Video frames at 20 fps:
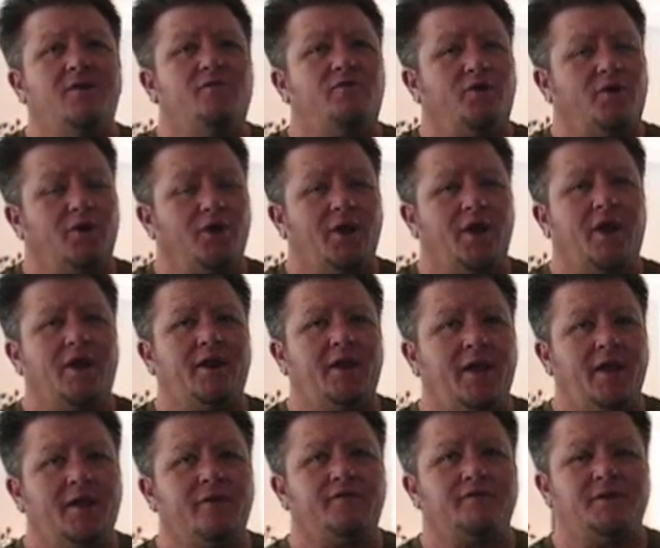for a lot
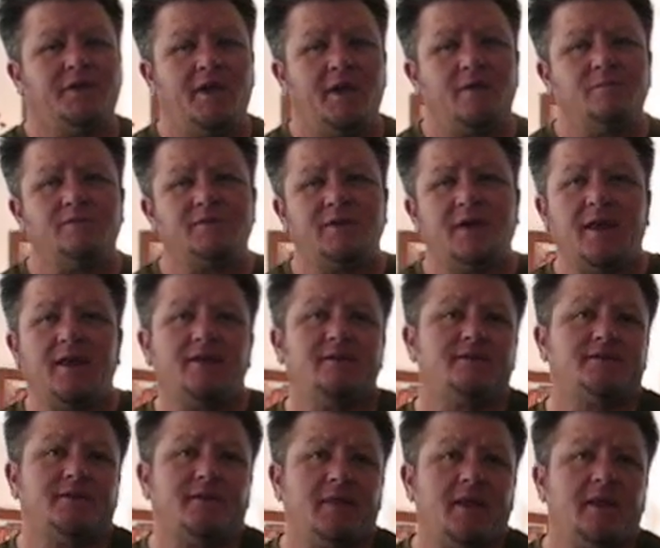of FTMs. And I
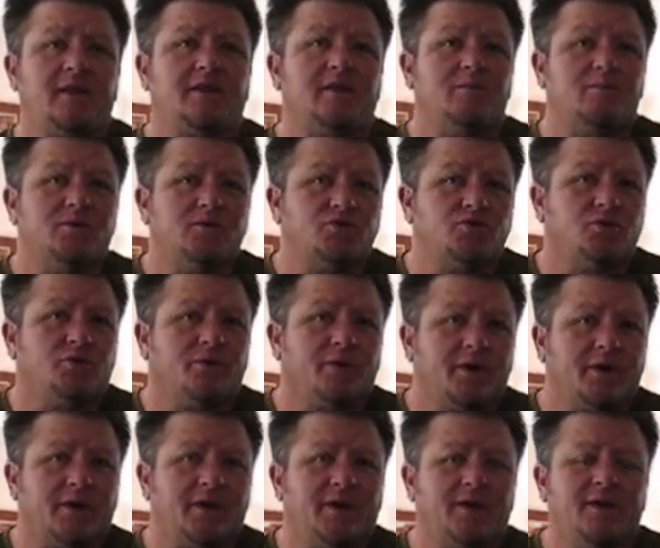think the
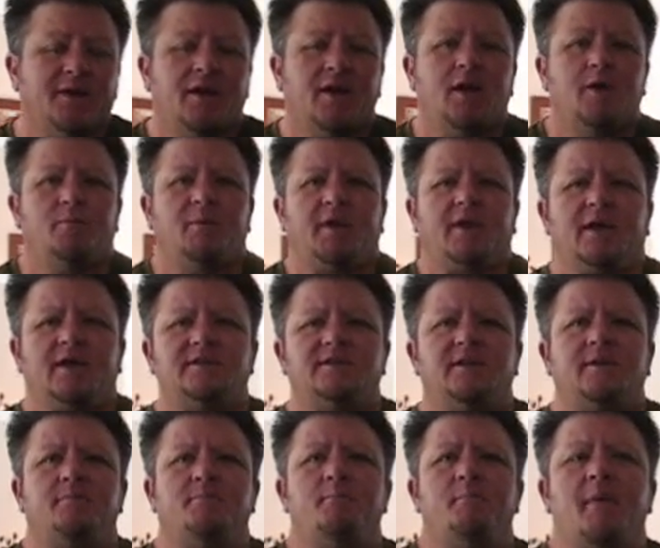majority, because
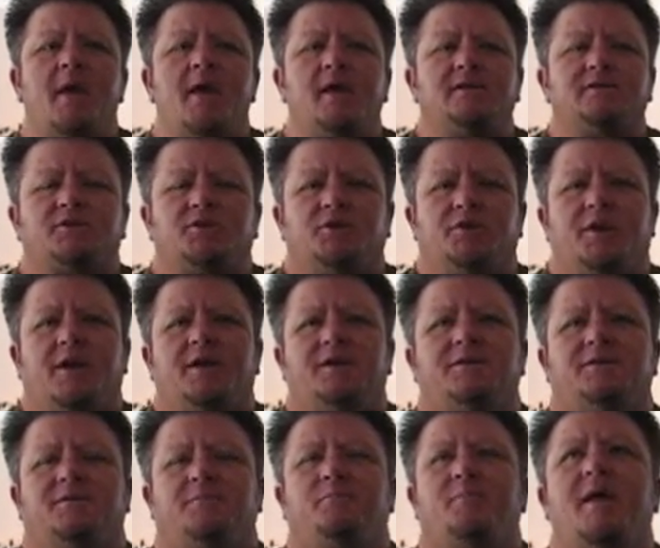it
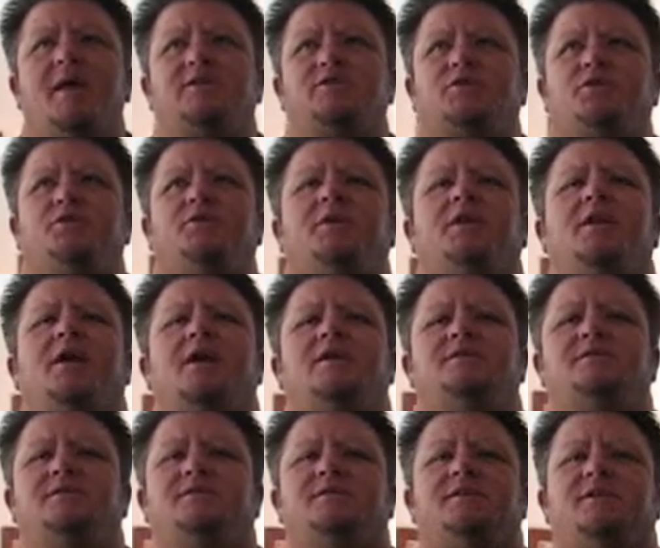
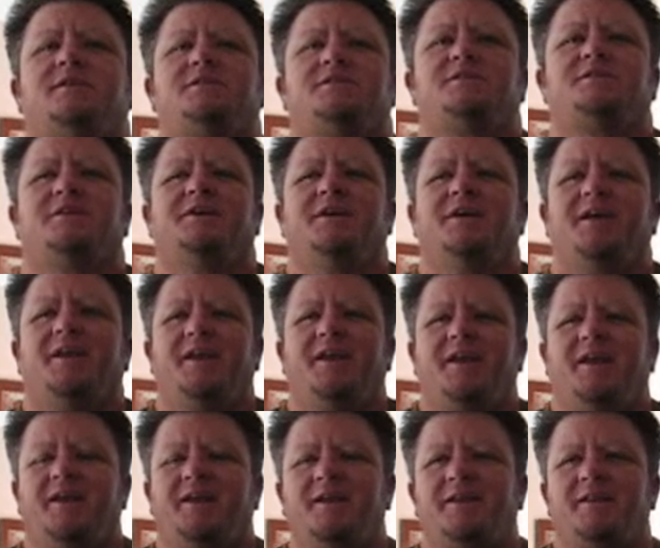masculinizes us.
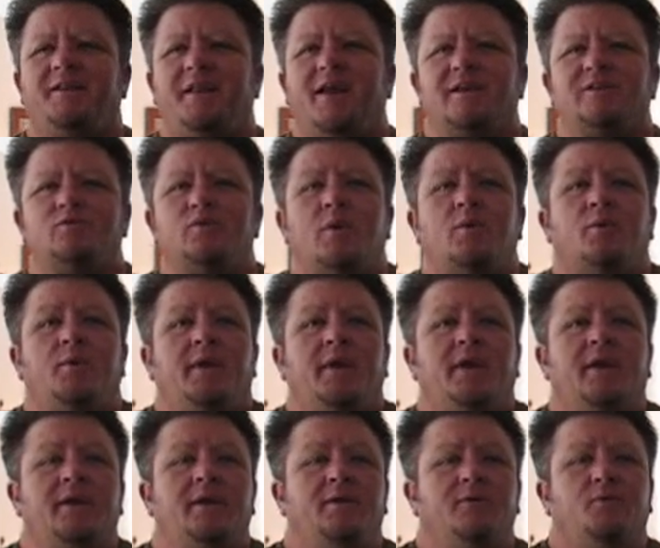And that's what
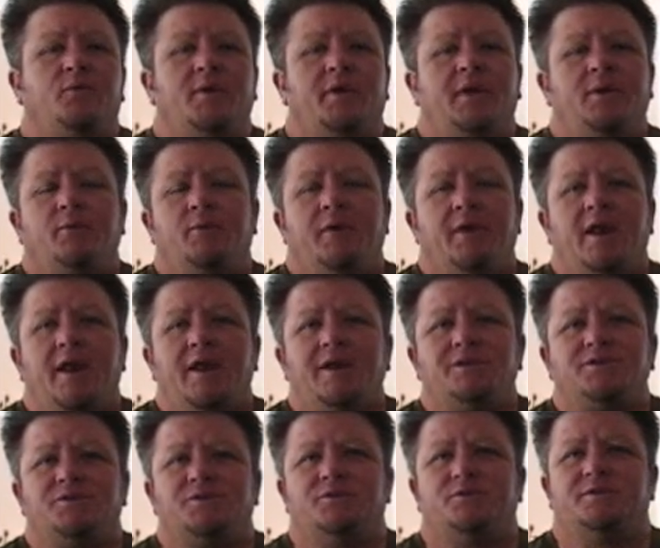we
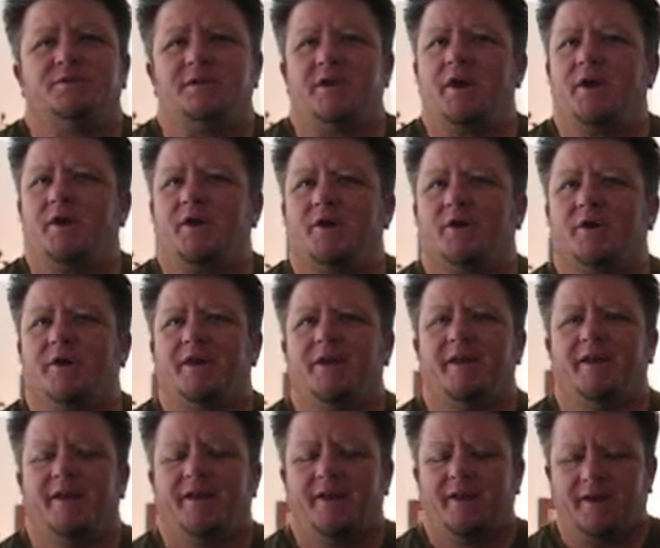relate to, is hair.
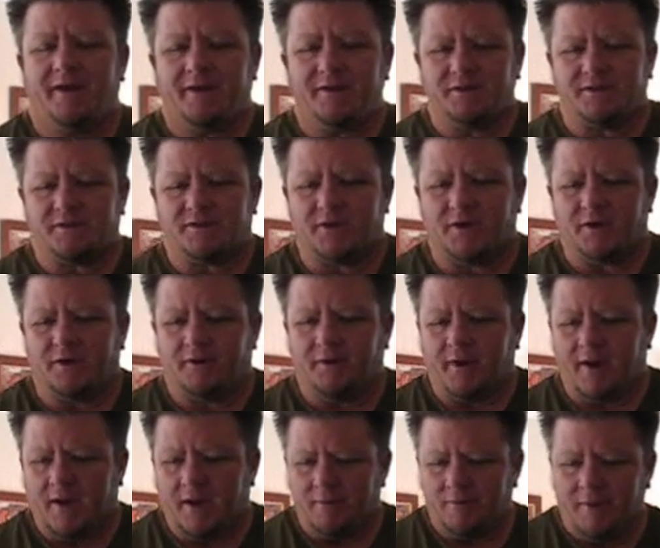And so,
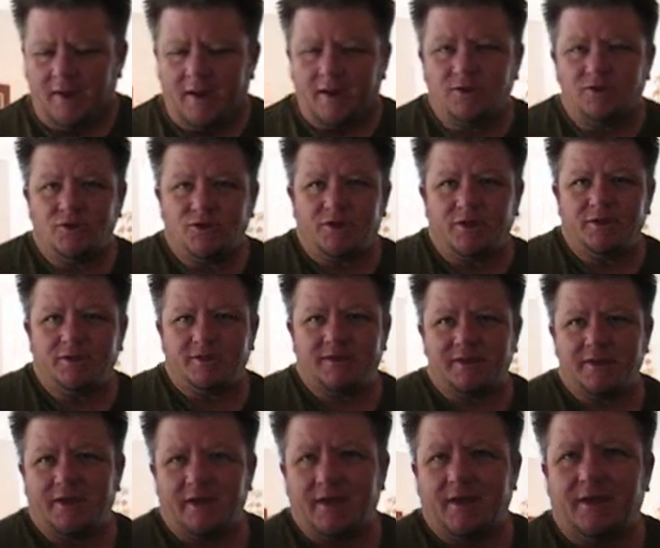as you can
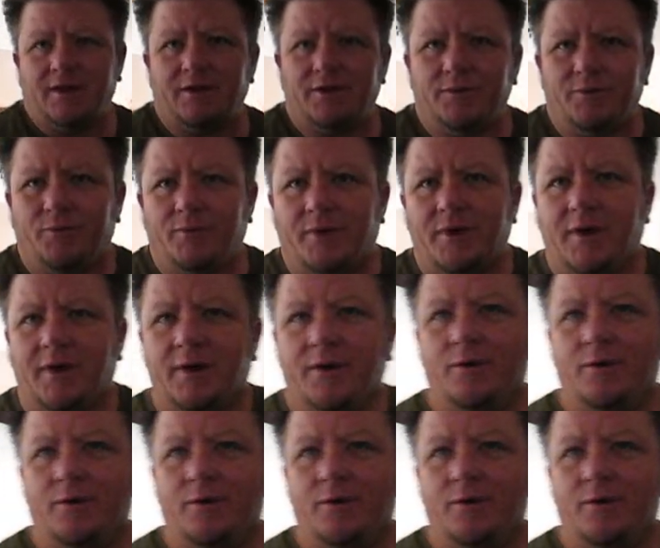see, I